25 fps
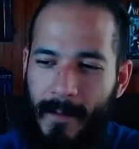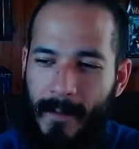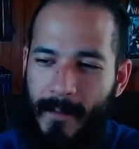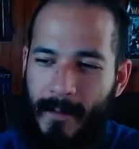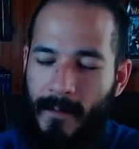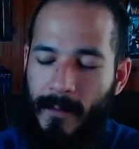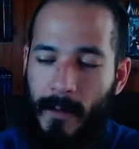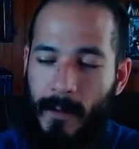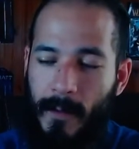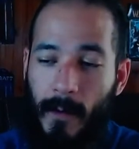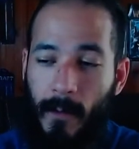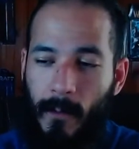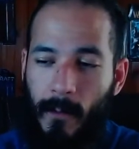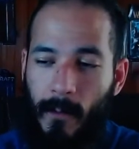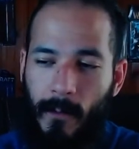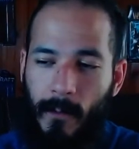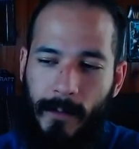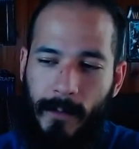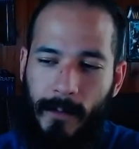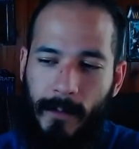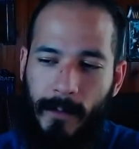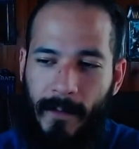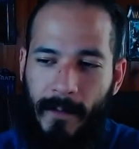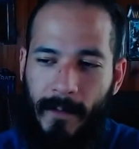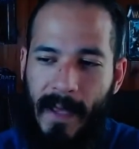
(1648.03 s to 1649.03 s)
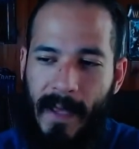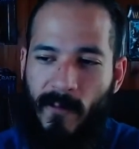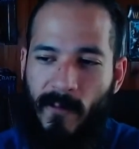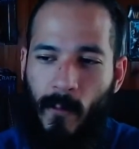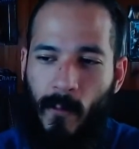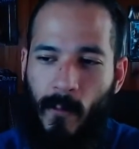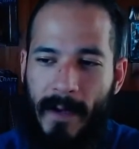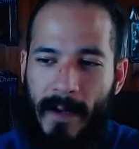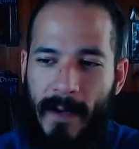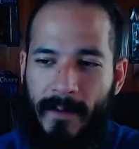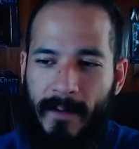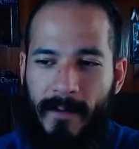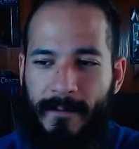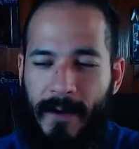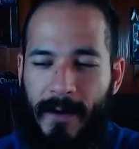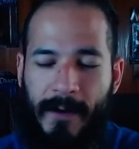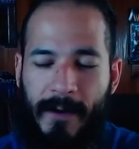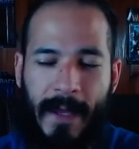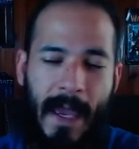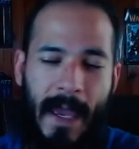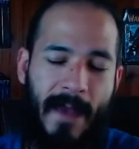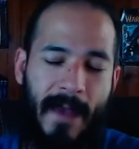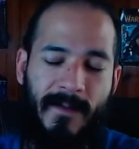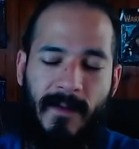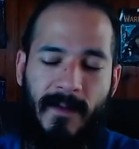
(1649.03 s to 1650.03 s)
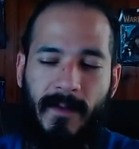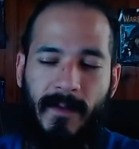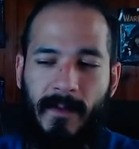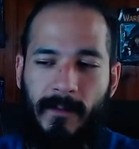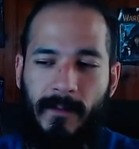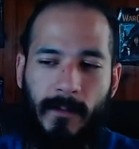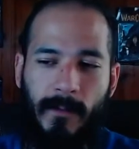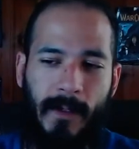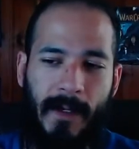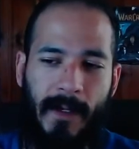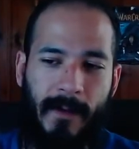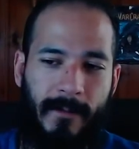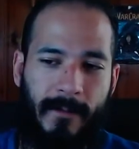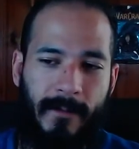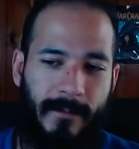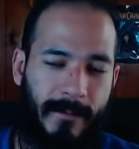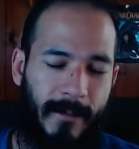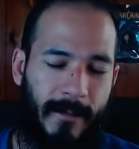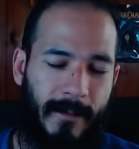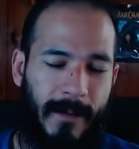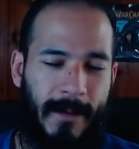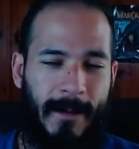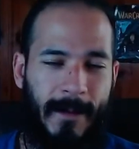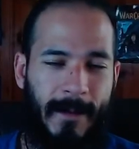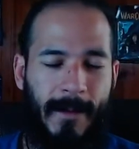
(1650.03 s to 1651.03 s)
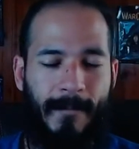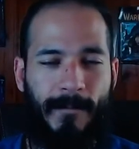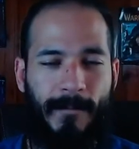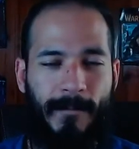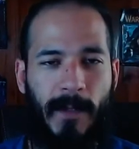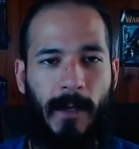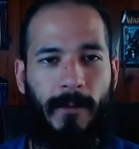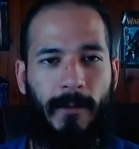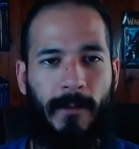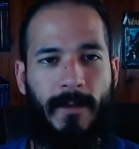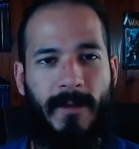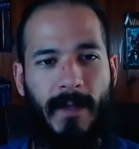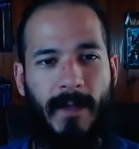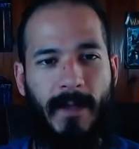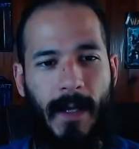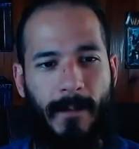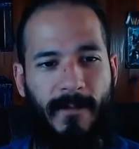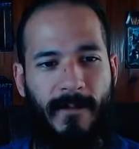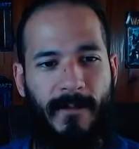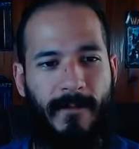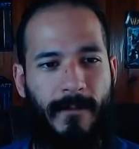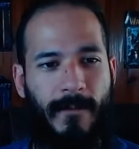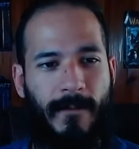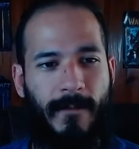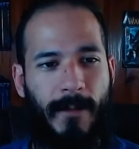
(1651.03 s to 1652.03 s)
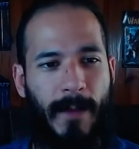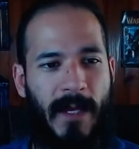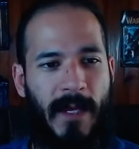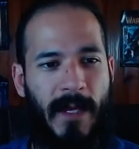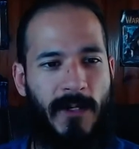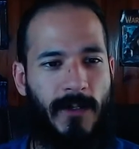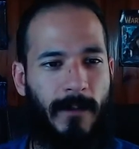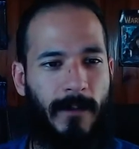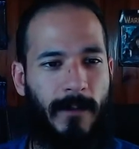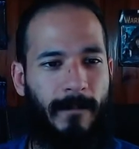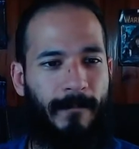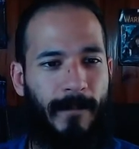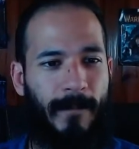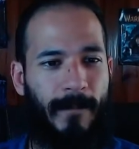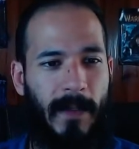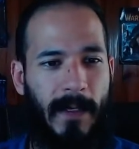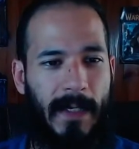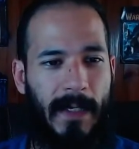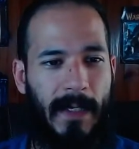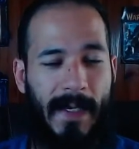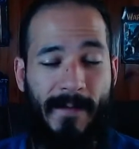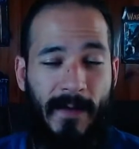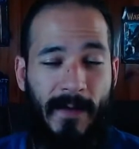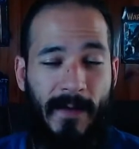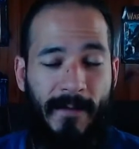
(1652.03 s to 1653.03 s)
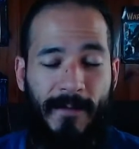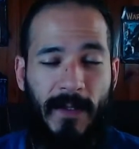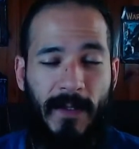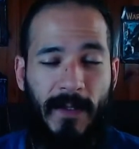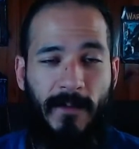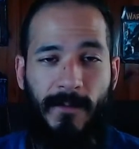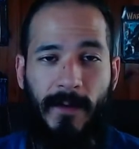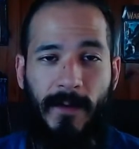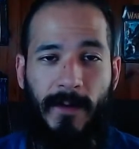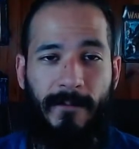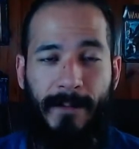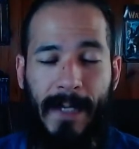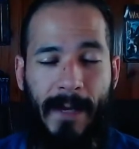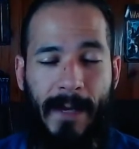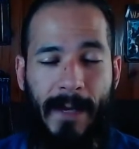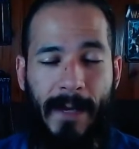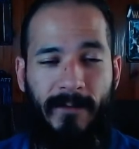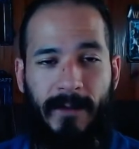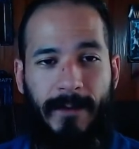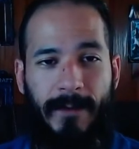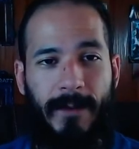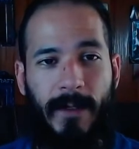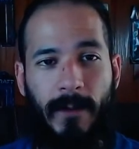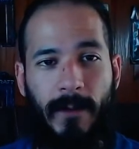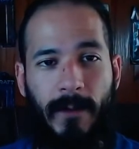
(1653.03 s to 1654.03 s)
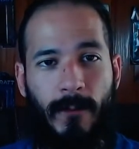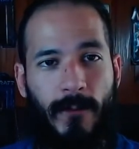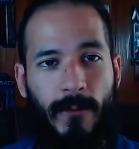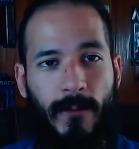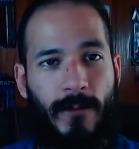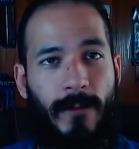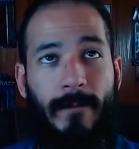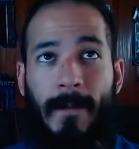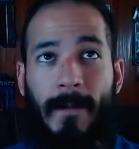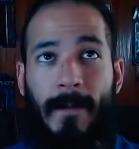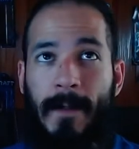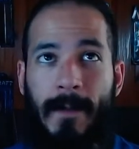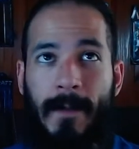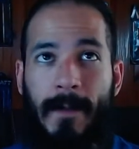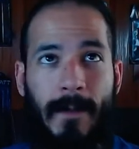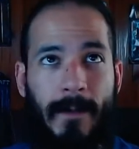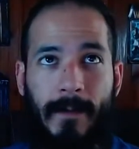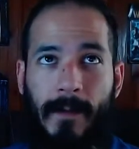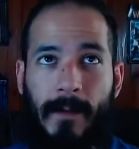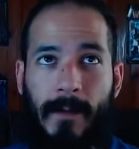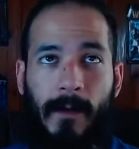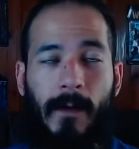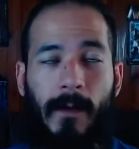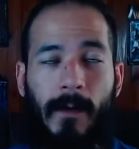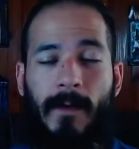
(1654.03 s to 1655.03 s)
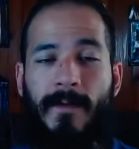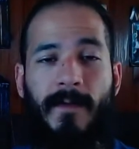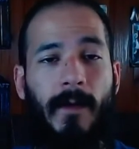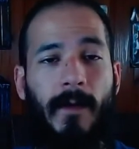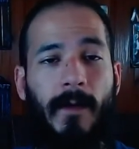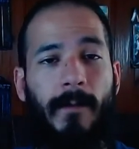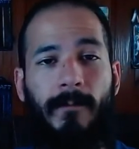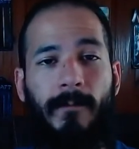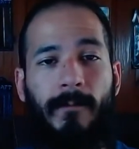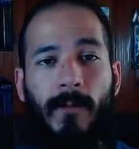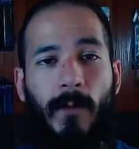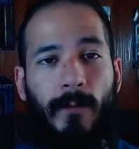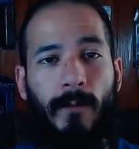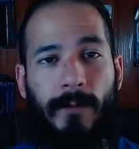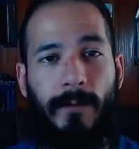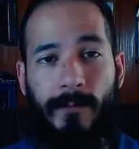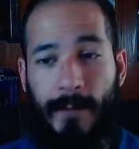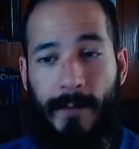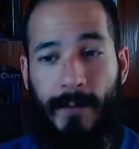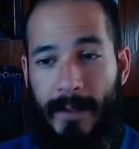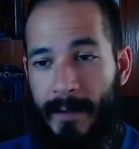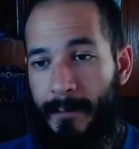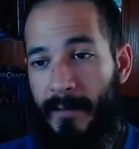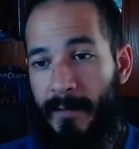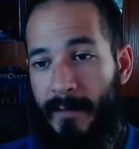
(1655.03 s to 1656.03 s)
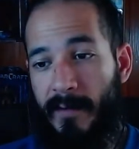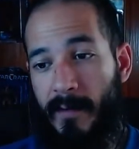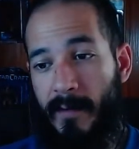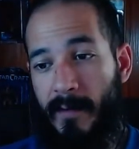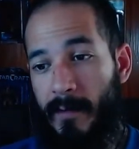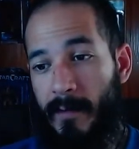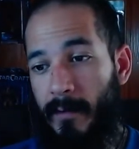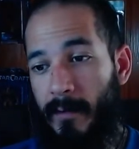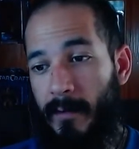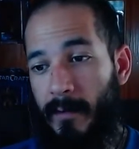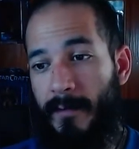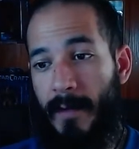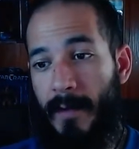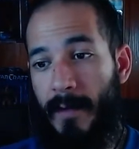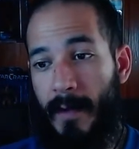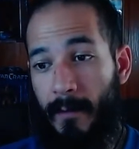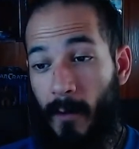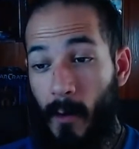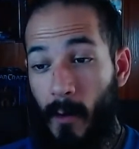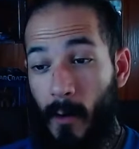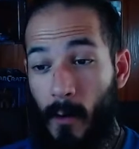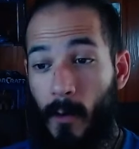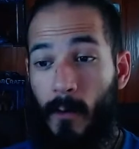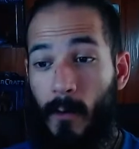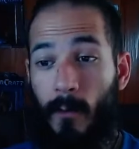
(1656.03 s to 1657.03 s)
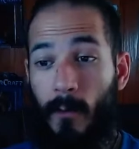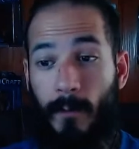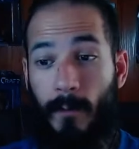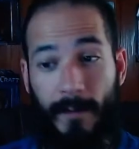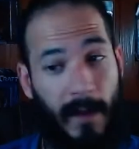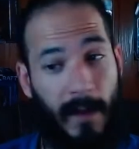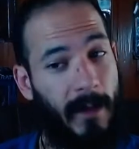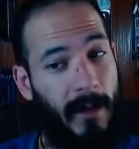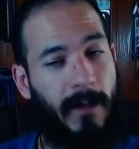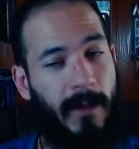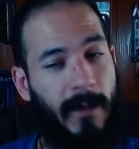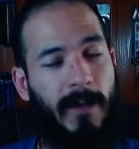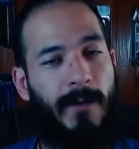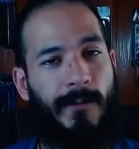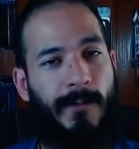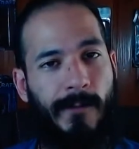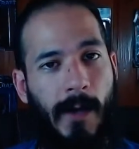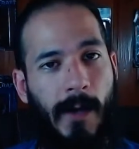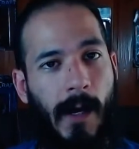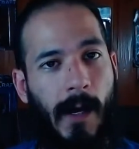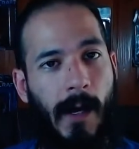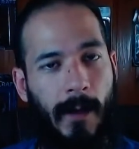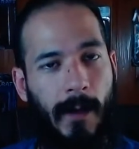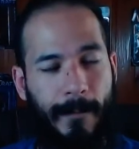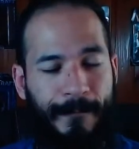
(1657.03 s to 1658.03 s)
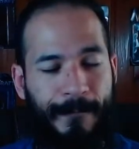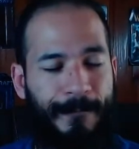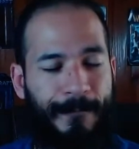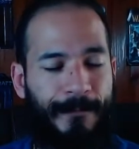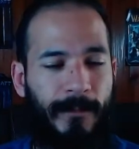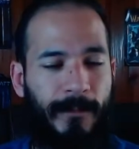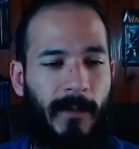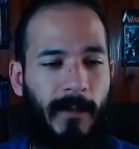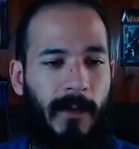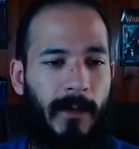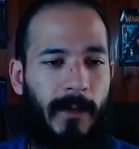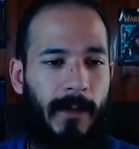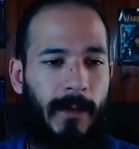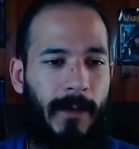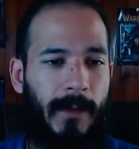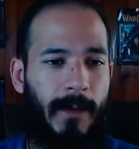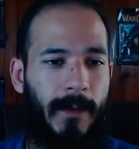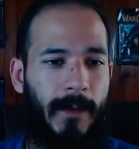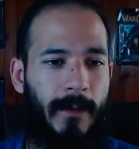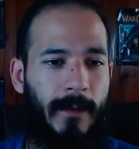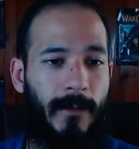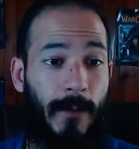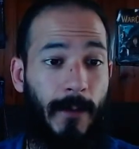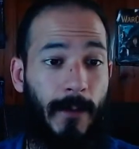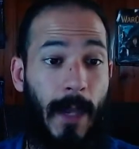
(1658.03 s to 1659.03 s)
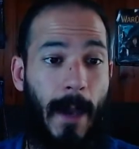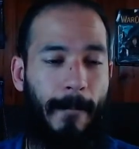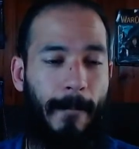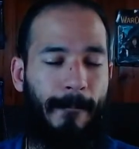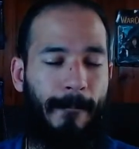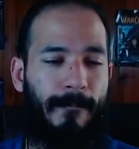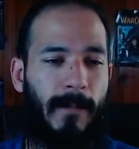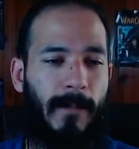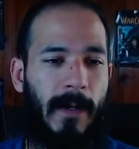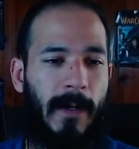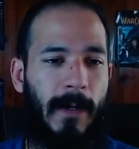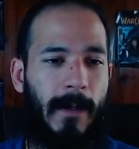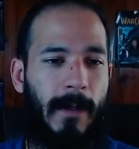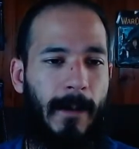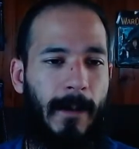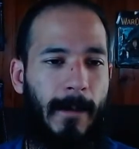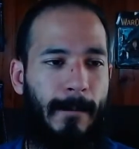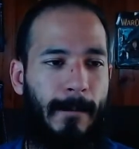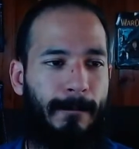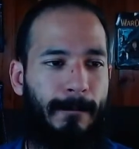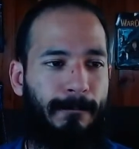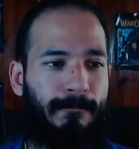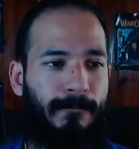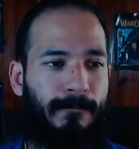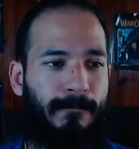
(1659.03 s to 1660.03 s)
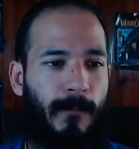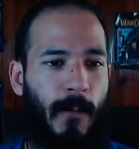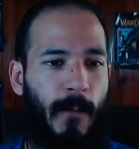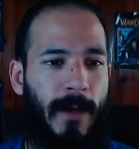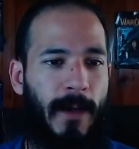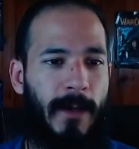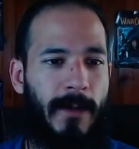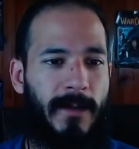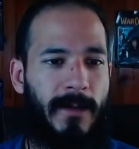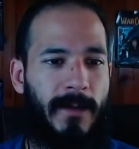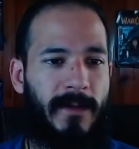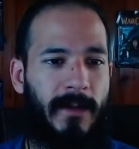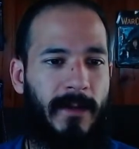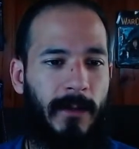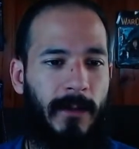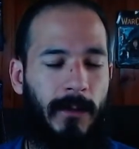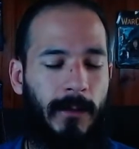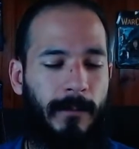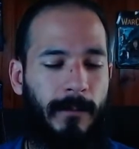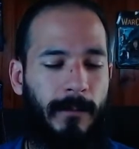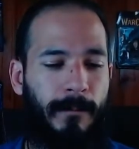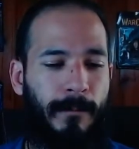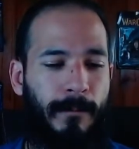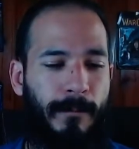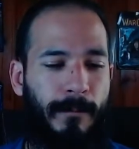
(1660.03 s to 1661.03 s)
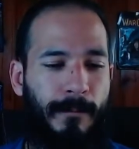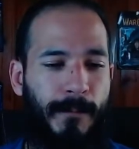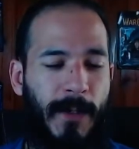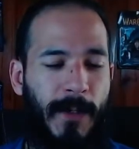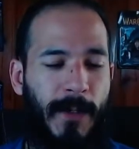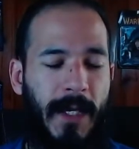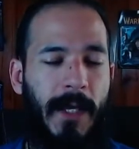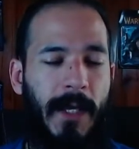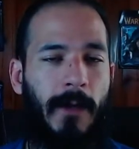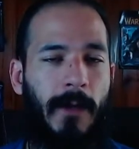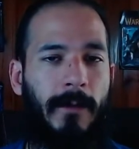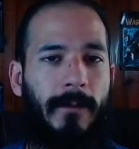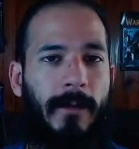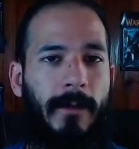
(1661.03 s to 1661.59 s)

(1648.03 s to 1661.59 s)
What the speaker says: So, that's why they're very hesitant to give, this type of information. Even if it's for benevolent use, there are some who would read the material and say, "Oh, thank you, Ra." So yeah, we are still pretty